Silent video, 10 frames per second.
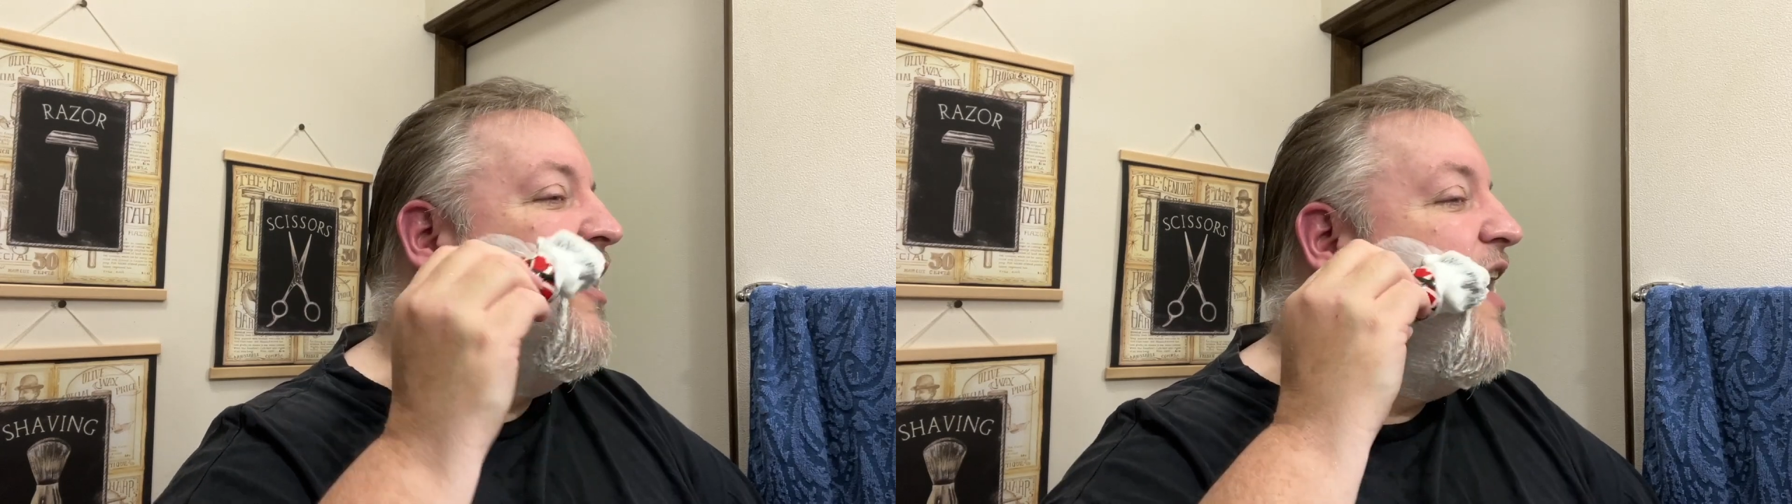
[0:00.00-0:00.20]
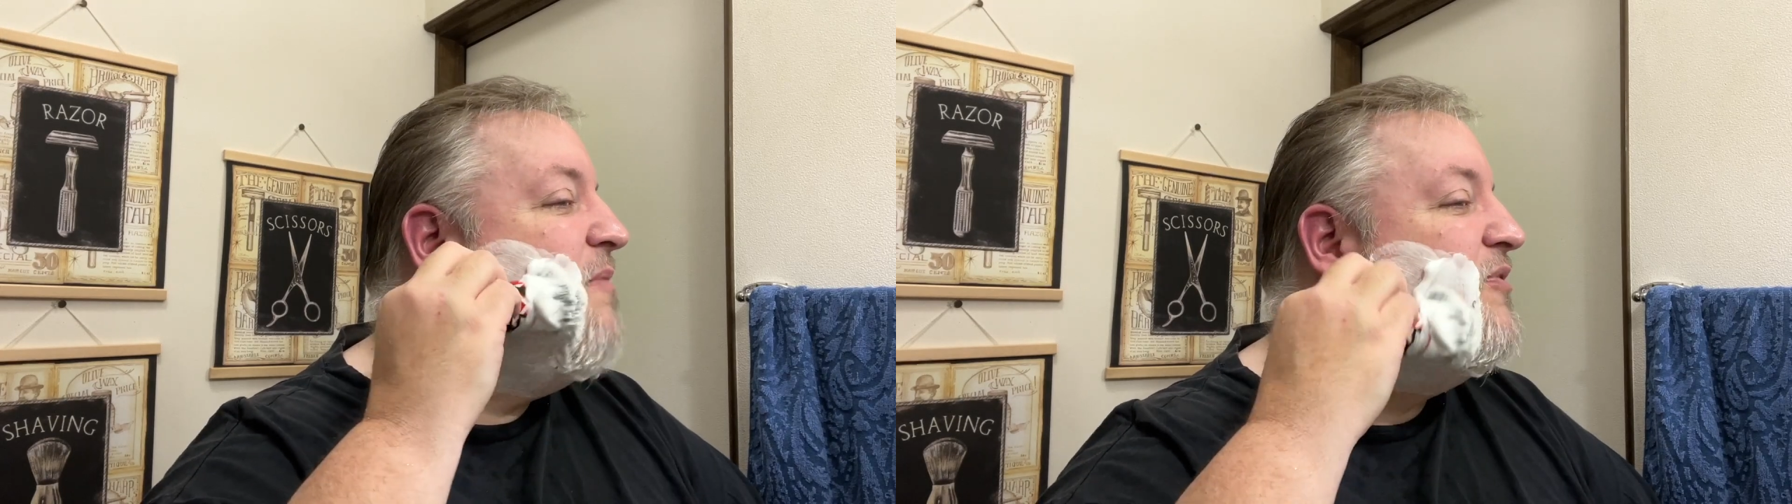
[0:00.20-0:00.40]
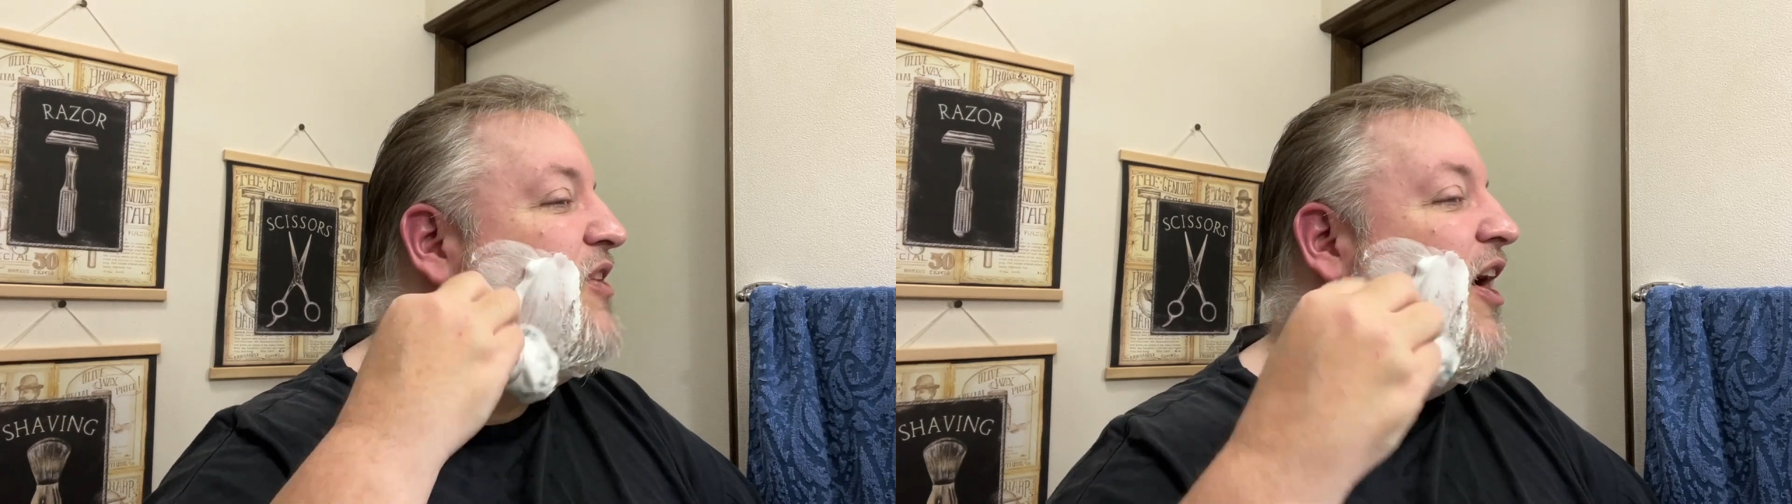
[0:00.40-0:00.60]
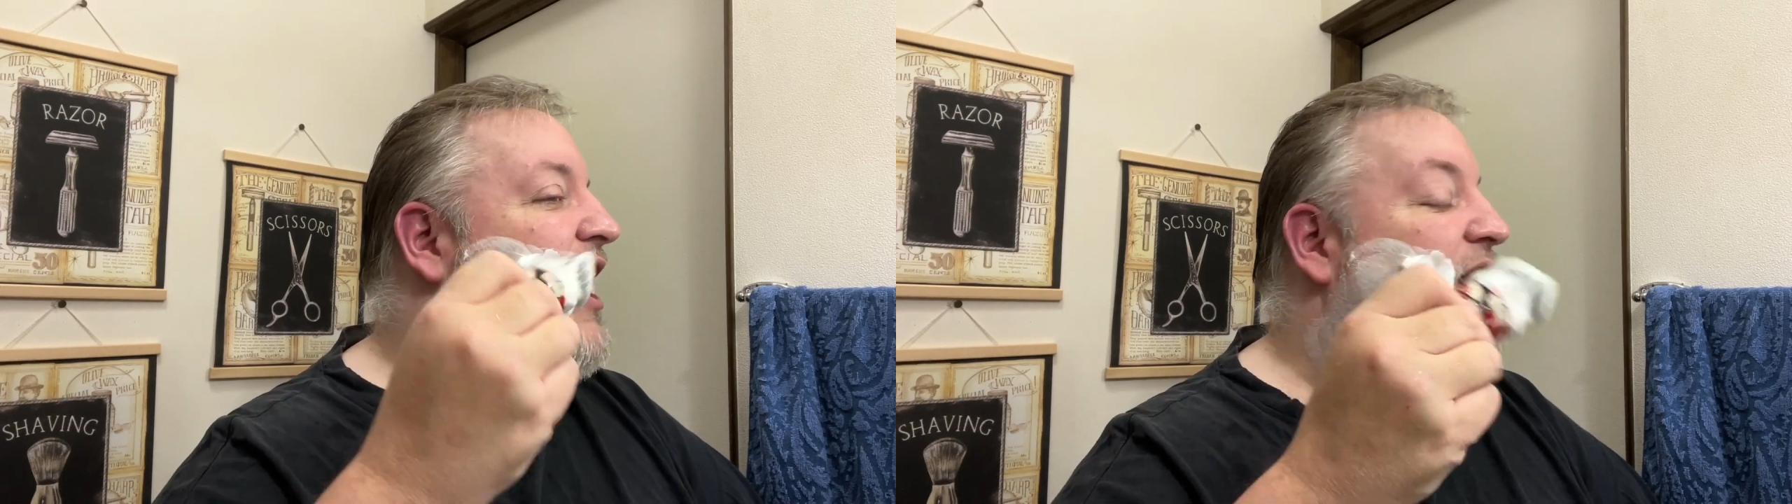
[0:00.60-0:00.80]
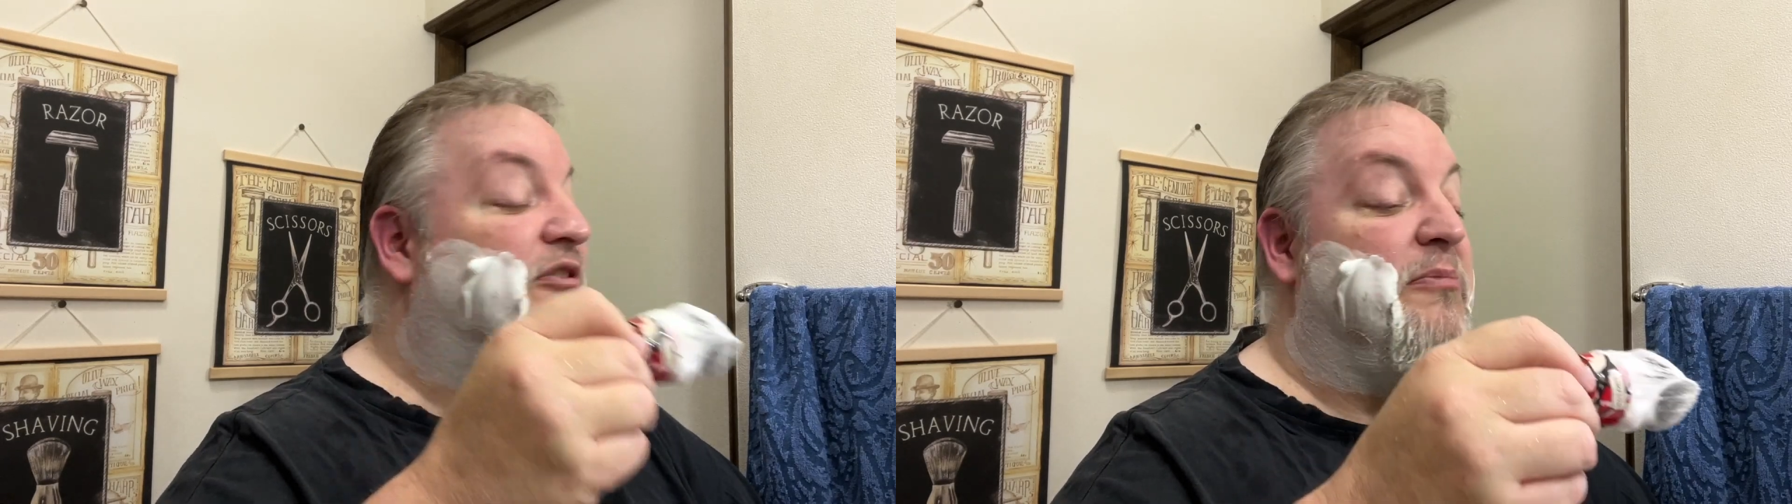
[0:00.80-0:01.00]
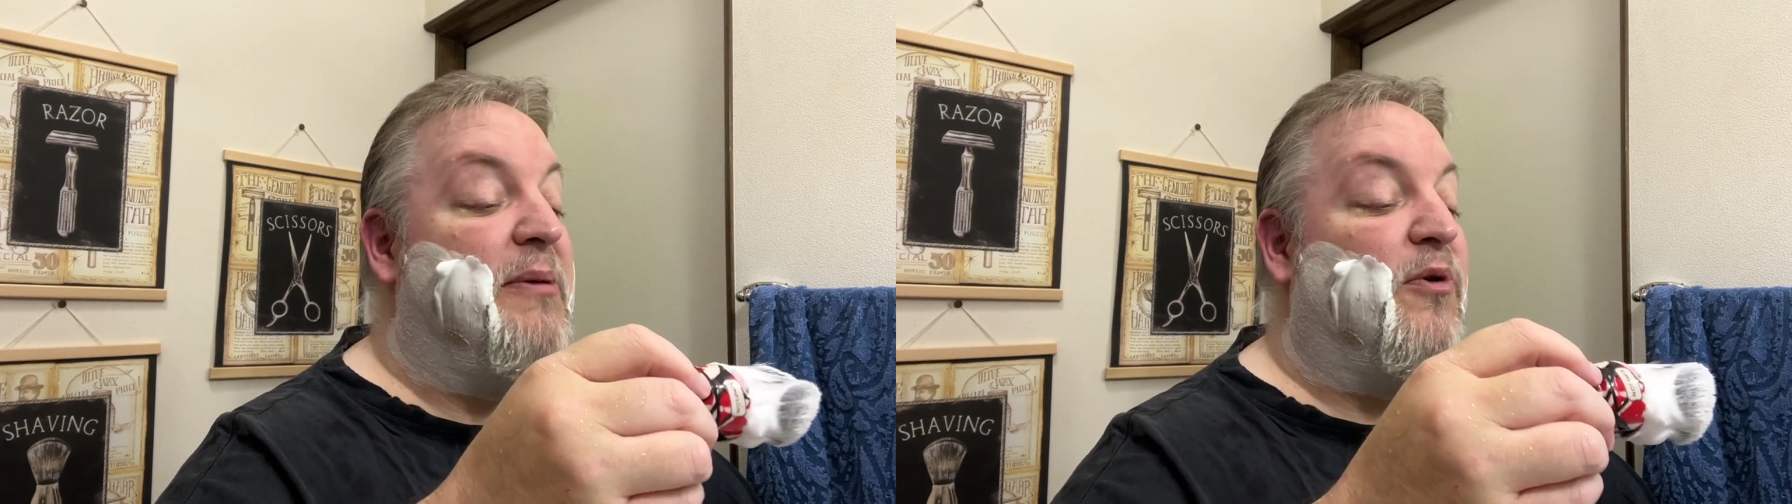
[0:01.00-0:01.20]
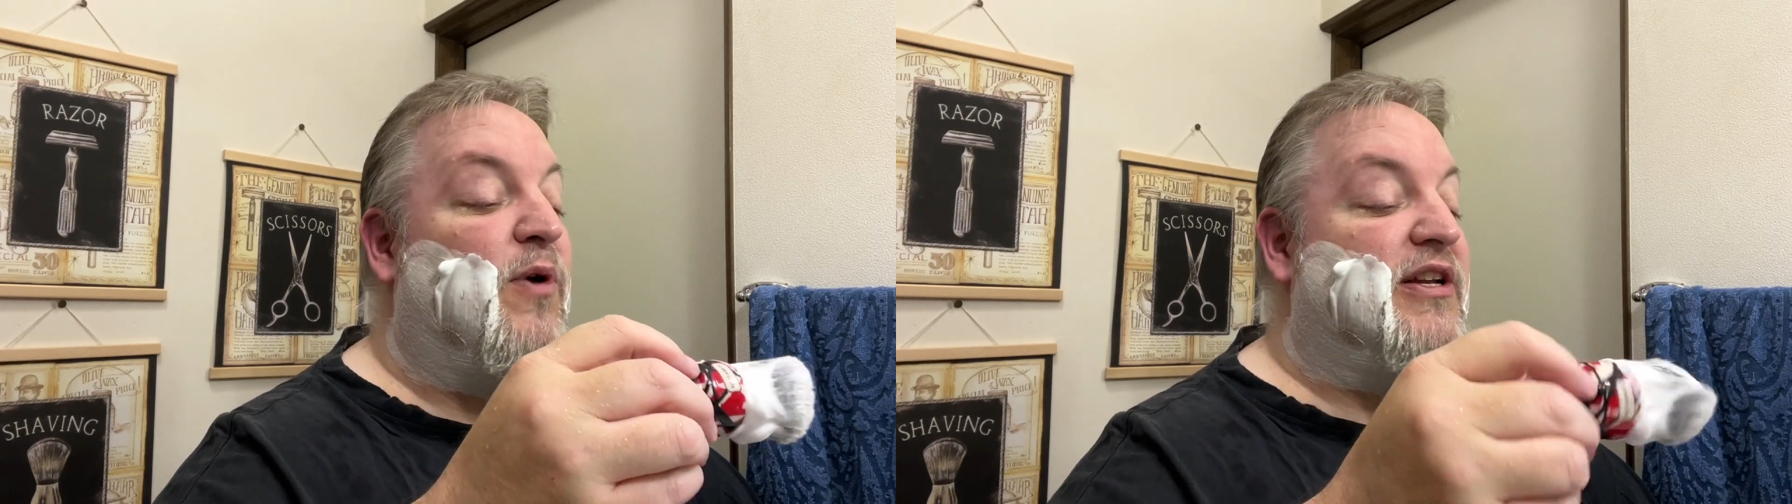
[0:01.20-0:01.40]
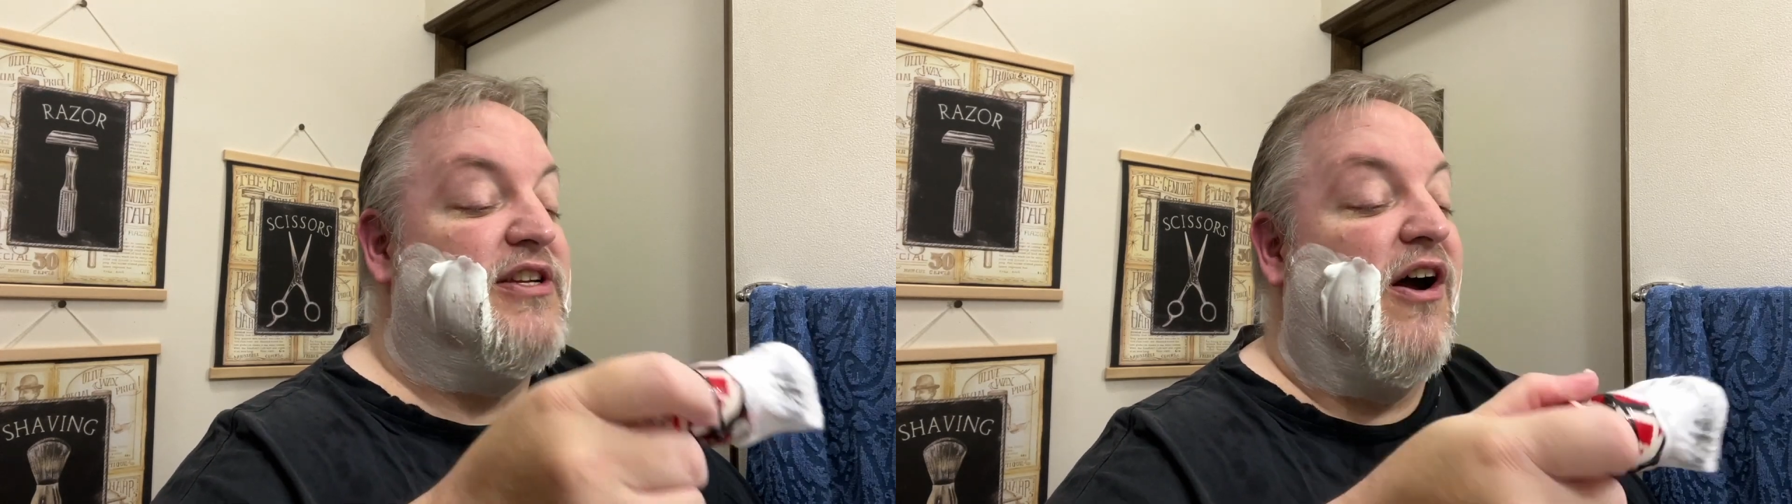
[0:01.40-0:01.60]
and I'm sorry, I don't remember
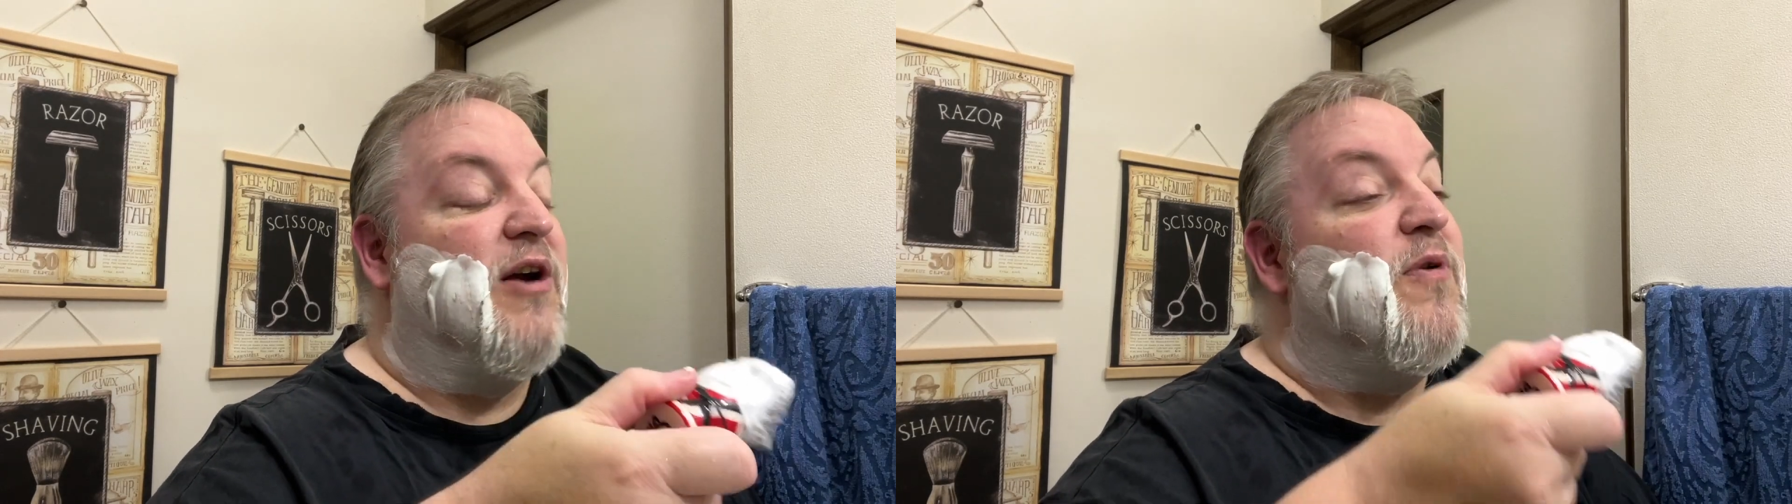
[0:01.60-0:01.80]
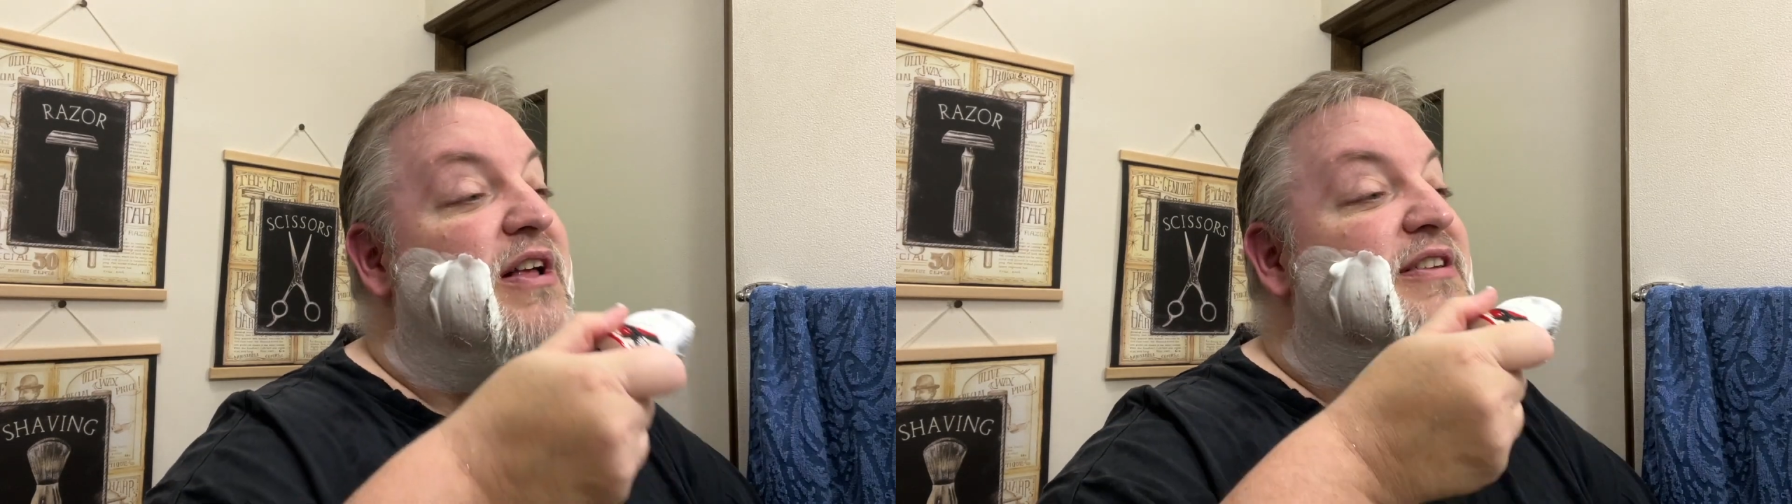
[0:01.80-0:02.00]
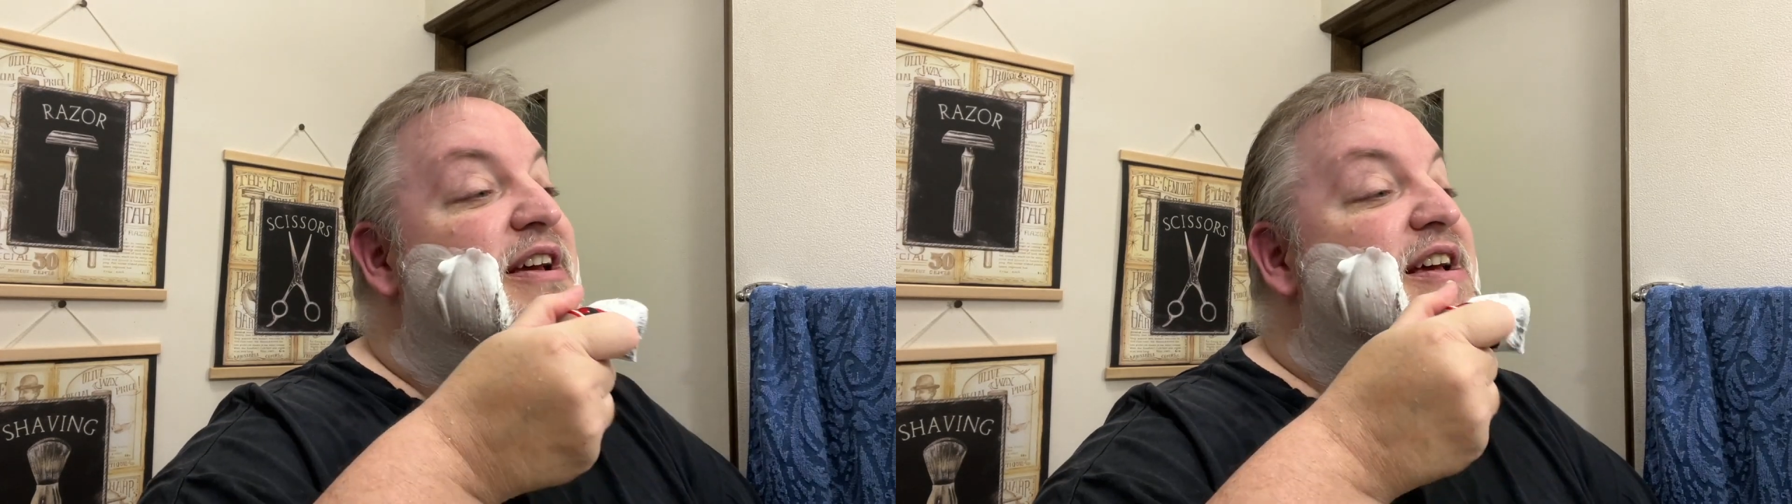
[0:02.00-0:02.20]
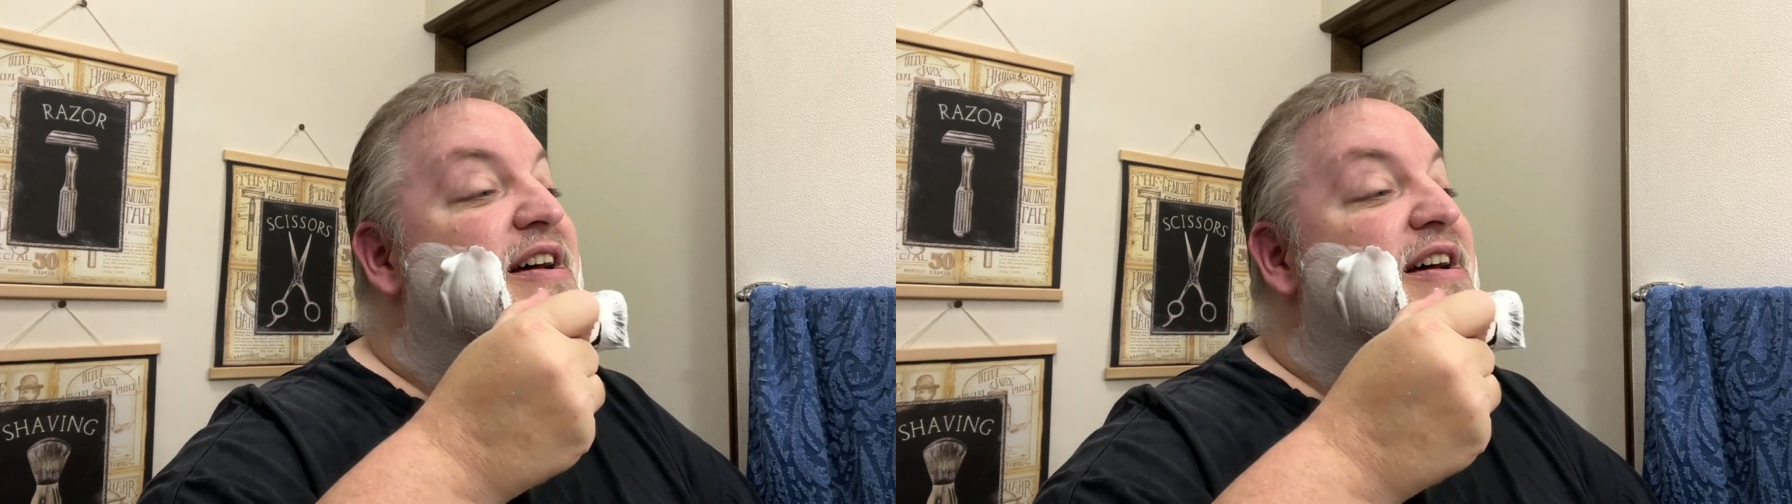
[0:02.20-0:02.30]
what song it was.